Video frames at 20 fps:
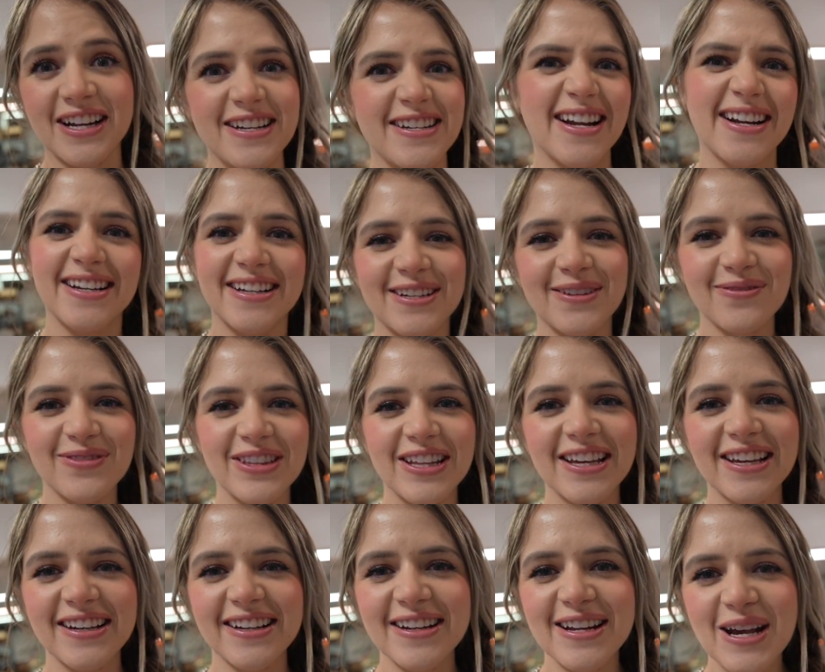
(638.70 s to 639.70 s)
a negative
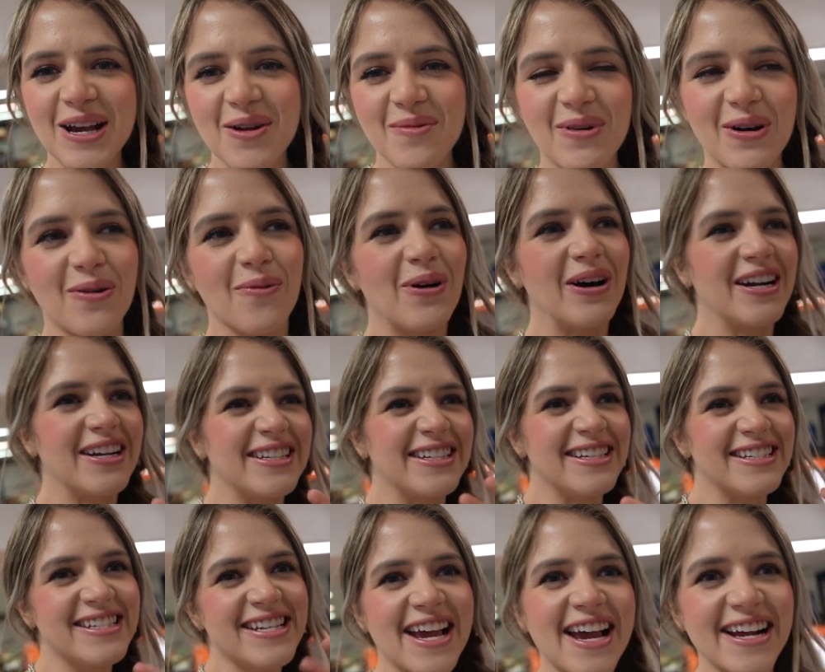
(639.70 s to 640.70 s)
thing, but I wanted to
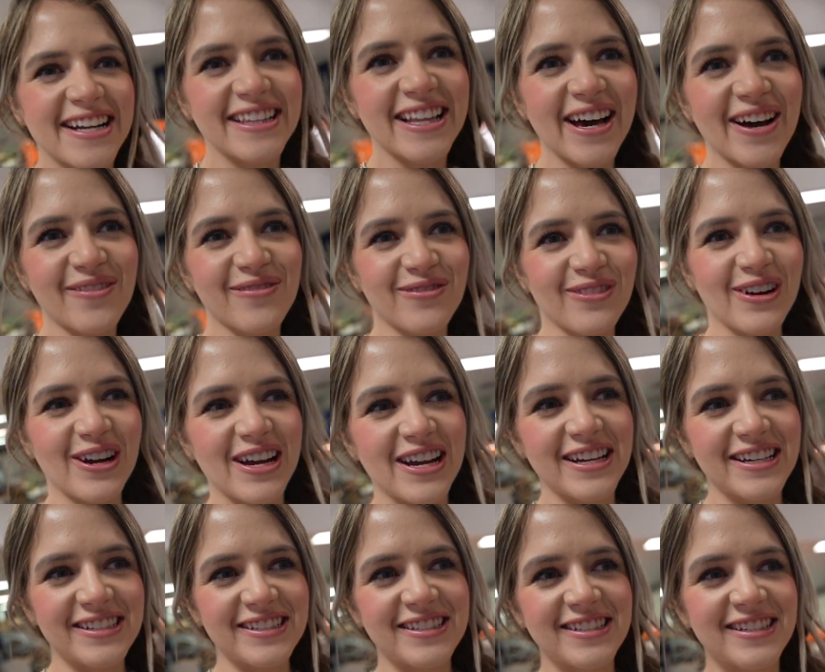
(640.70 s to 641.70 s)
take that
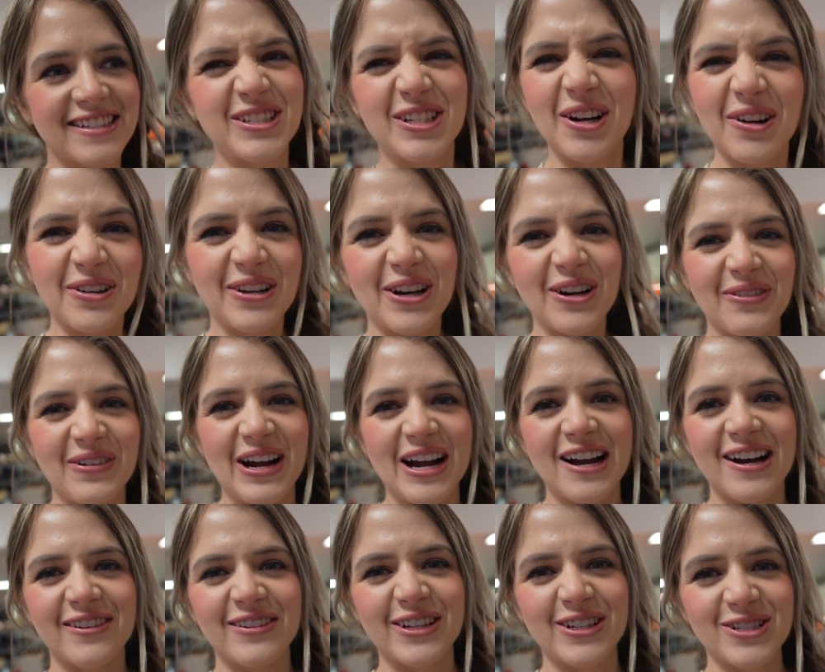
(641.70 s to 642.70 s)
phrase, turn it
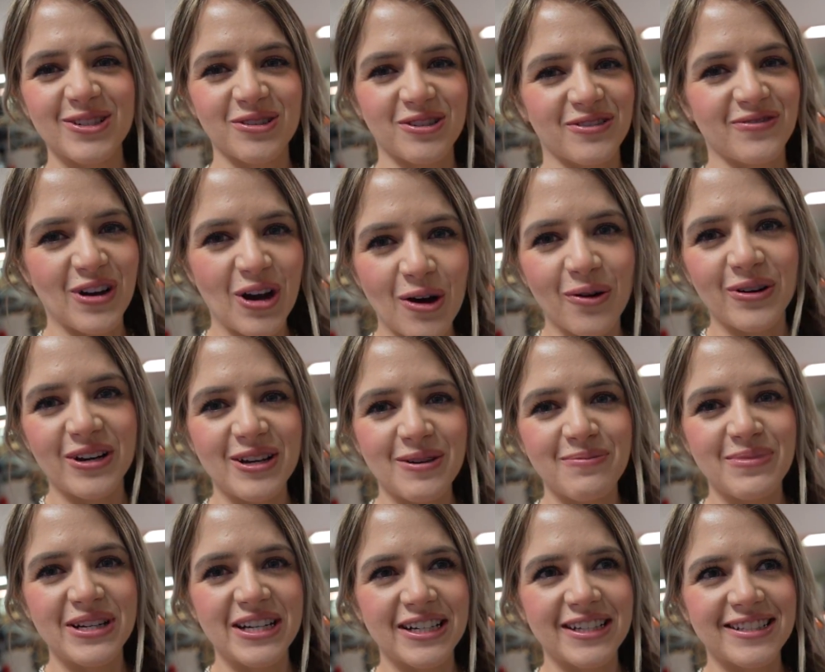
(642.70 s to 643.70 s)
around, and sort of own
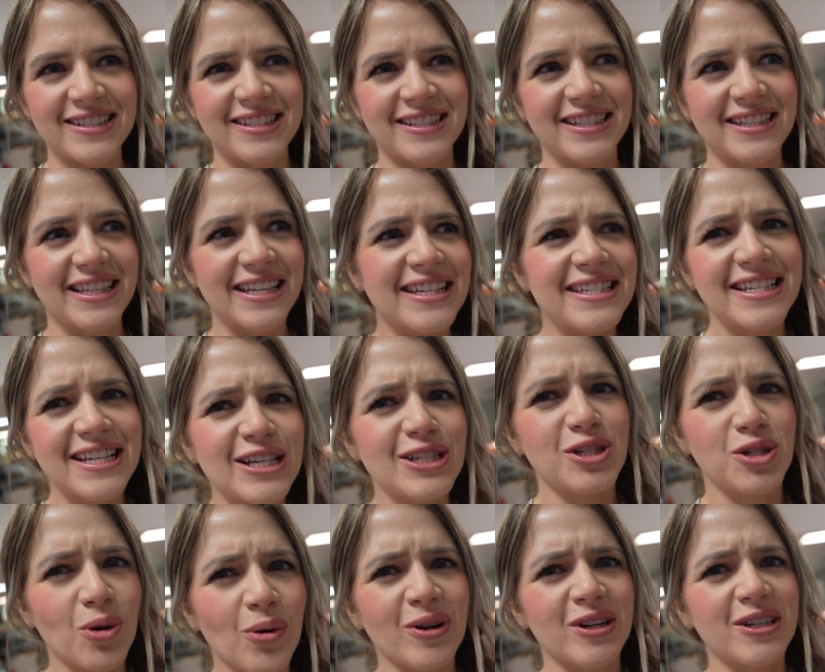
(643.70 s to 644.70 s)
it, because this is
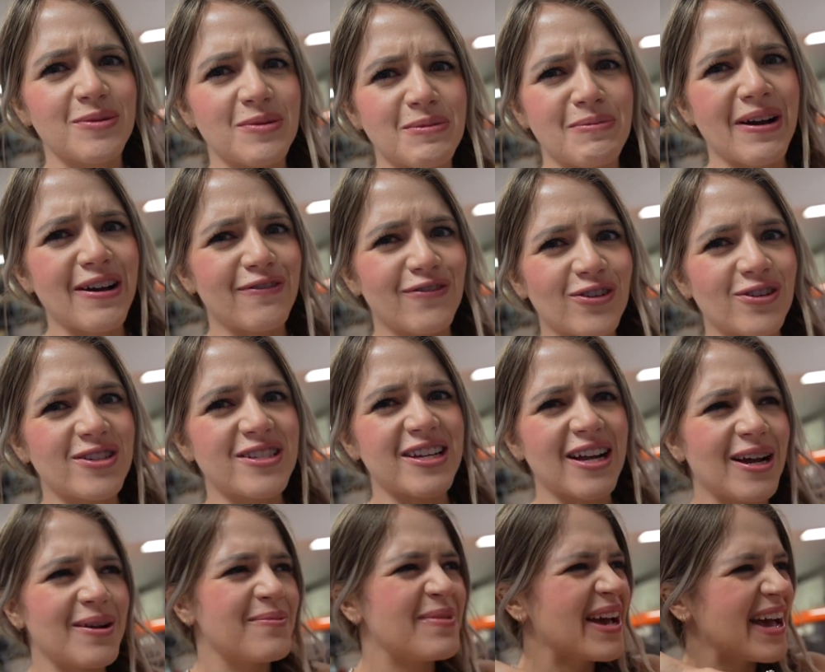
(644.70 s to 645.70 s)
going to be my first
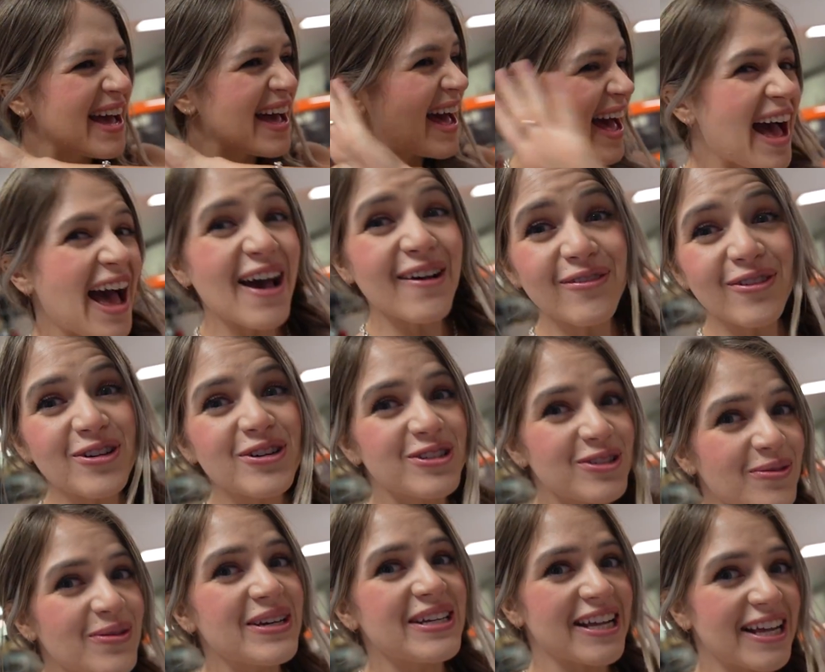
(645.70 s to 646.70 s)
time ever
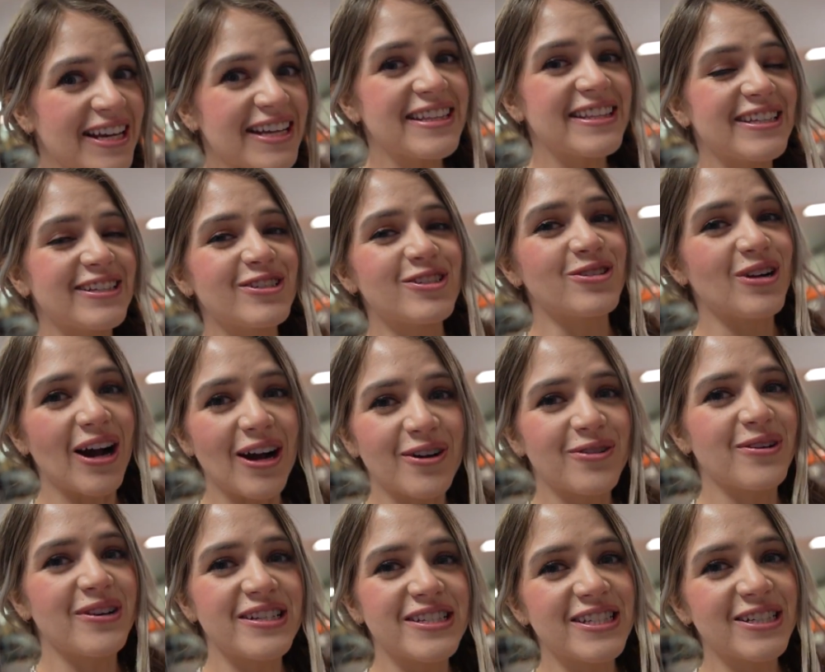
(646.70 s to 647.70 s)
doing anything drag
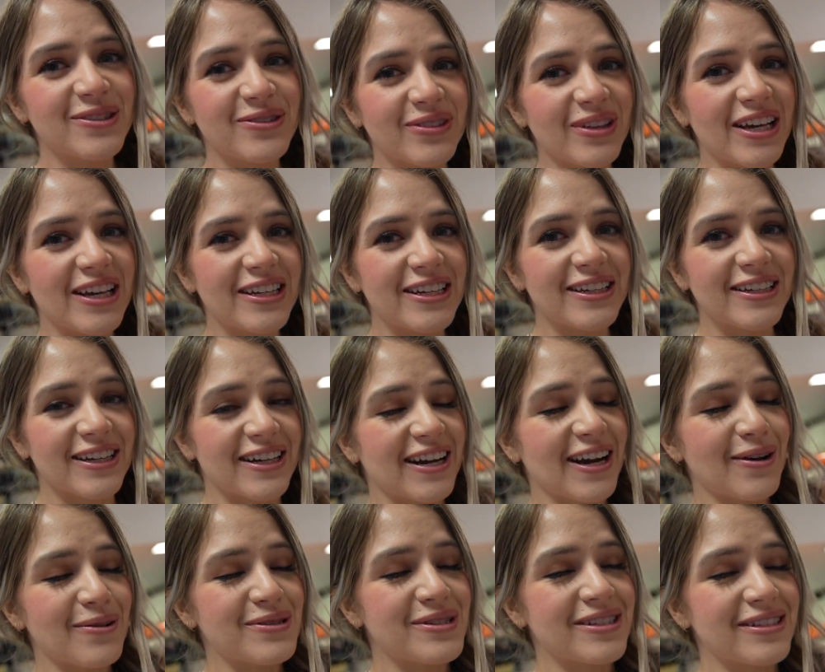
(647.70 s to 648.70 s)
racing related, and
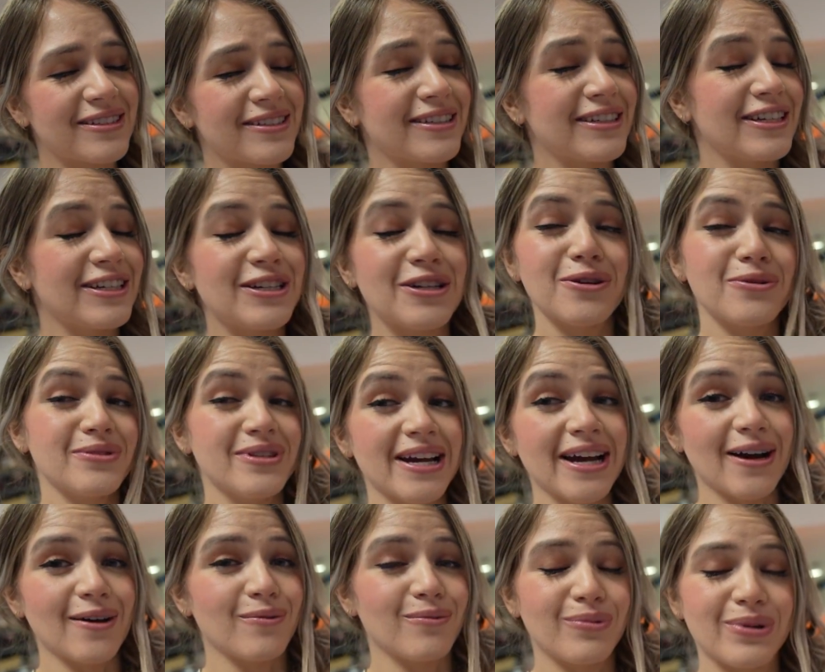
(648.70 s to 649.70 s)
I was thinking, you know,
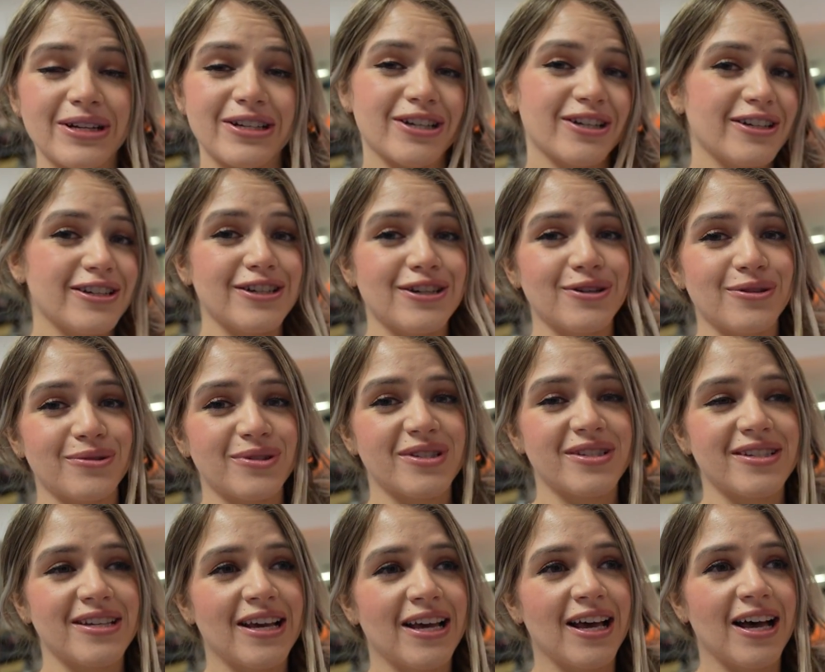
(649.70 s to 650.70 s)
yeah, we could
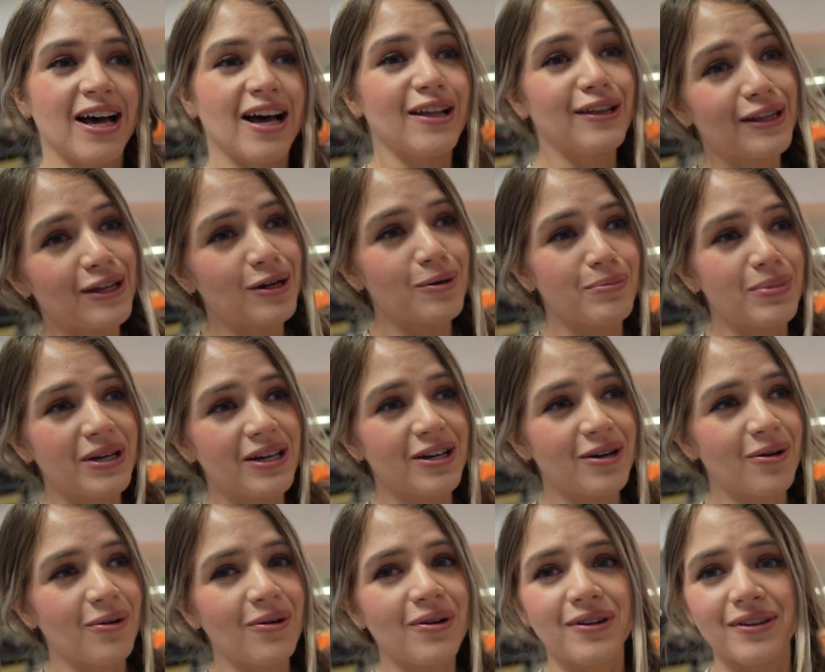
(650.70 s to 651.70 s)
use a little bit
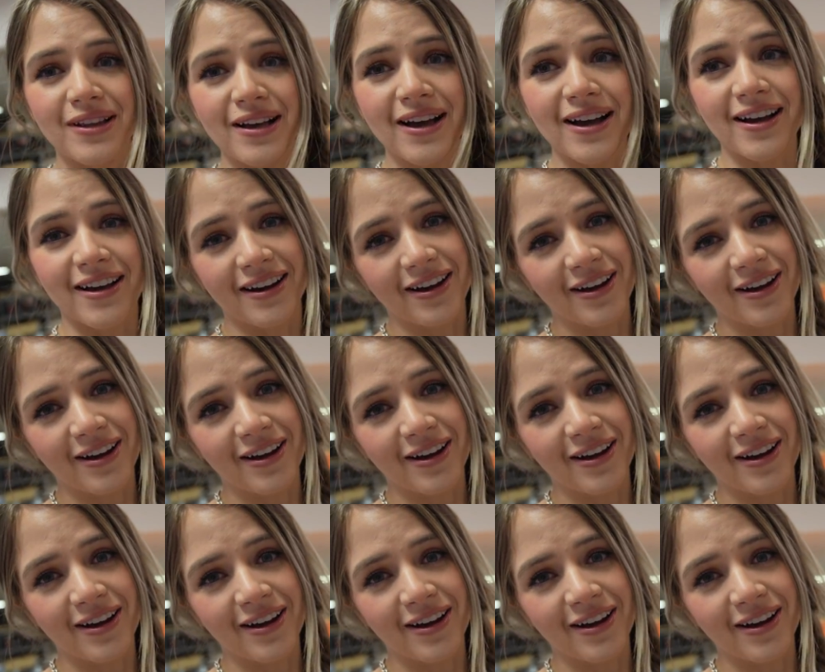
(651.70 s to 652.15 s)
or a lot